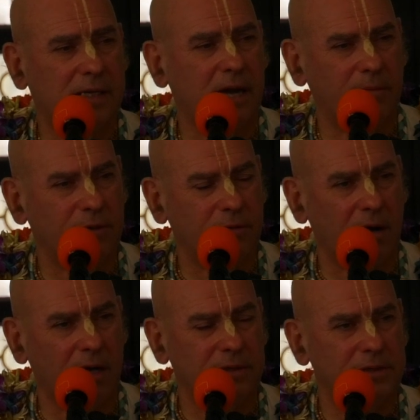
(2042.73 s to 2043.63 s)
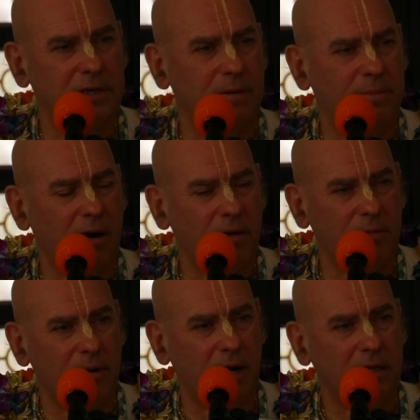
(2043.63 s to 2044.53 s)
come to us, Srila
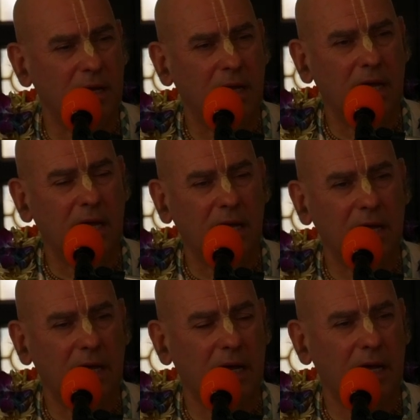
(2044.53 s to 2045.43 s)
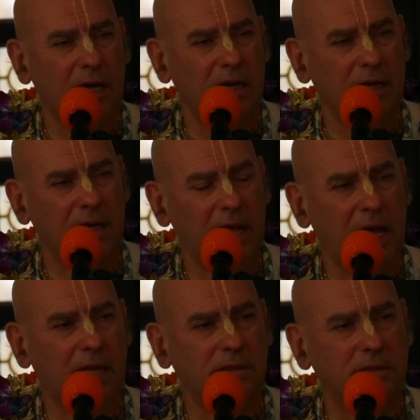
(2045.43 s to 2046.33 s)
Prabhupada,
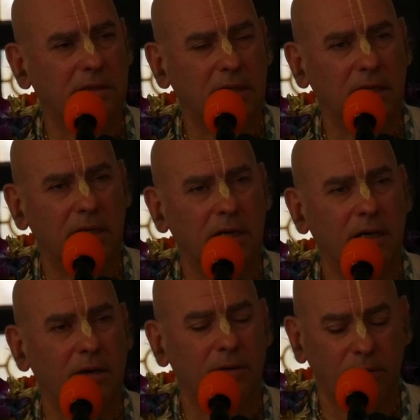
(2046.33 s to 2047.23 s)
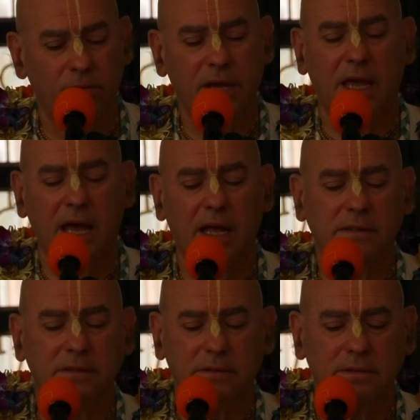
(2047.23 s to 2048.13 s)
and we
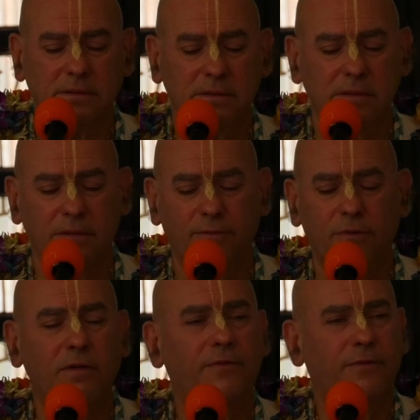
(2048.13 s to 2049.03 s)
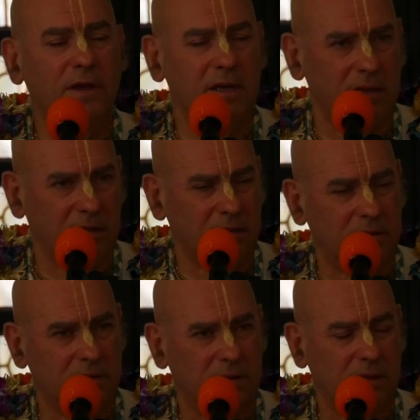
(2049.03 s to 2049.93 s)
can fulfill
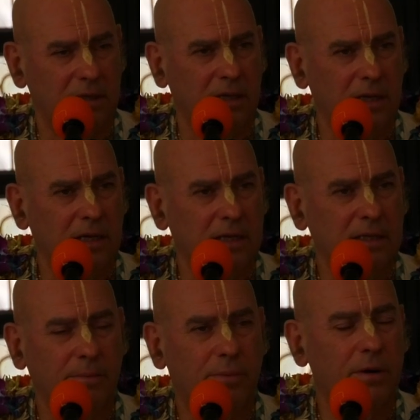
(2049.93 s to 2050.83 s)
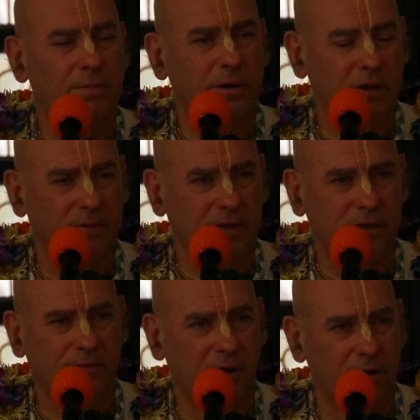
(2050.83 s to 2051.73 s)
the purport of
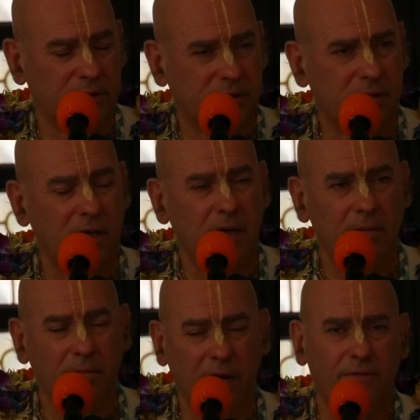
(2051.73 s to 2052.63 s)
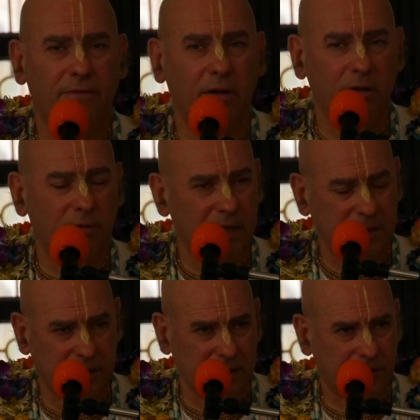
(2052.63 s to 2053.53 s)
this verse by following
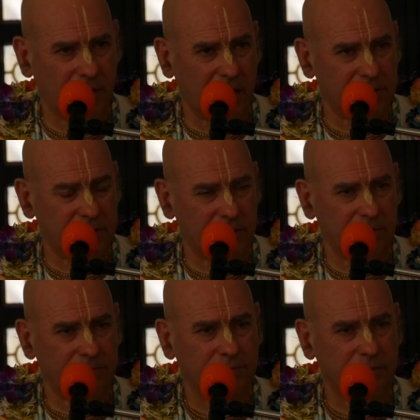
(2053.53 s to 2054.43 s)
his instruction,